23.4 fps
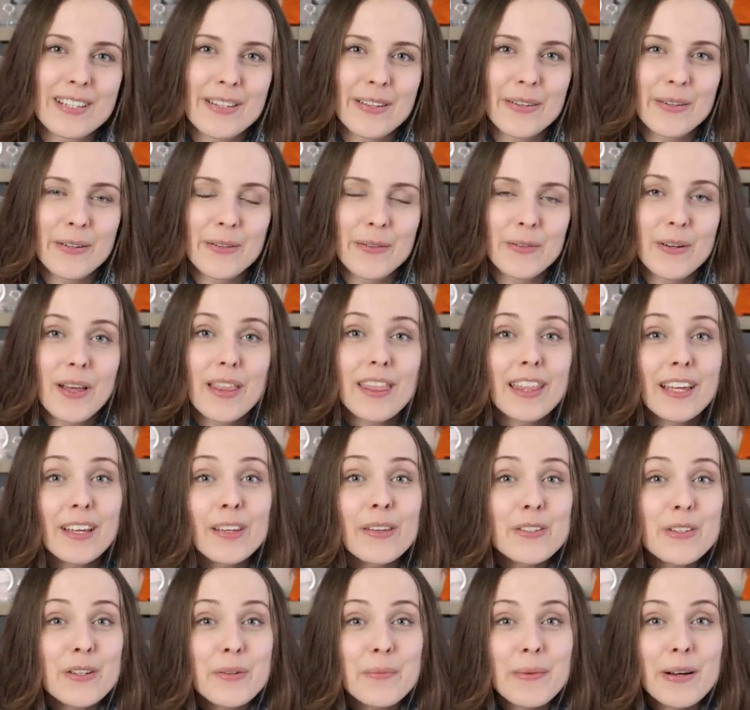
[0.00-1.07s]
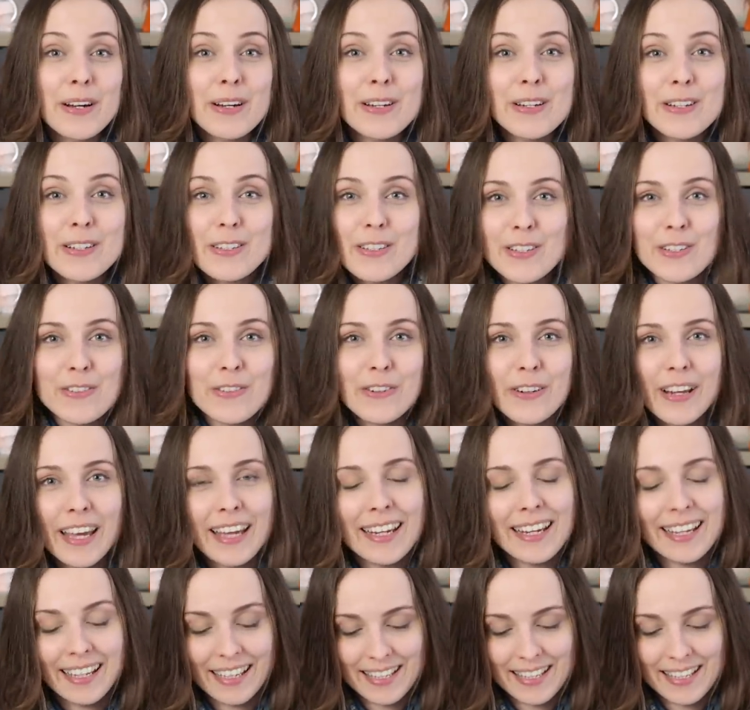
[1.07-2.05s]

So thank you so much for getting